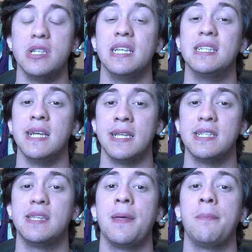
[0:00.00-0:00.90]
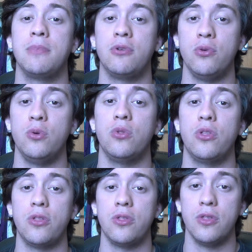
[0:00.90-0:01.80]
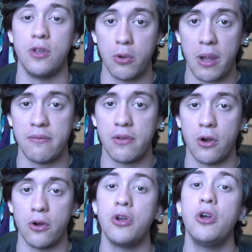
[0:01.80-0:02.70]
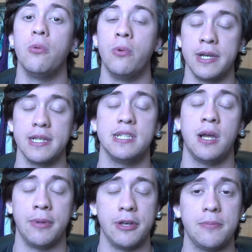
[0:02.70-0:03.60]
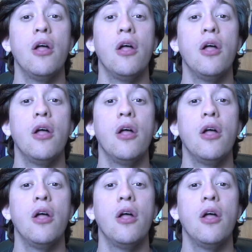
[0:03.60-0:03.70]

it sends them to the graveyard when it's summoned.